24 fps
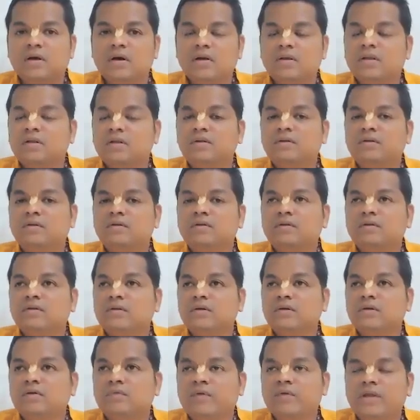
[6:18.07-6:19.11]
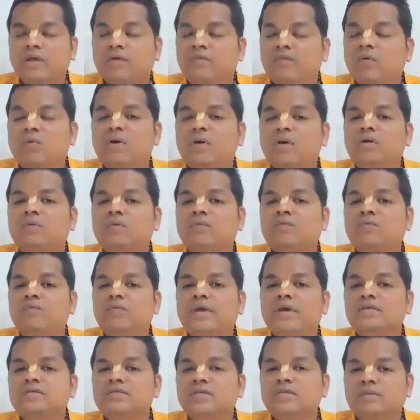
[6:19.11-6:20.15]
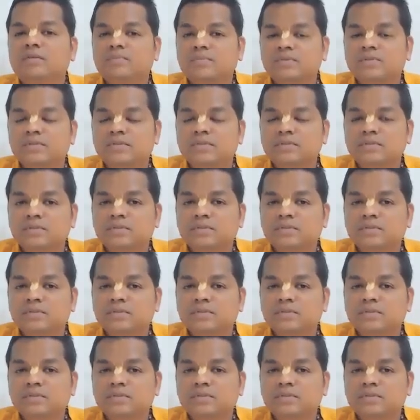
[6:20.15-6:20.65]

and then when everyone wakes up,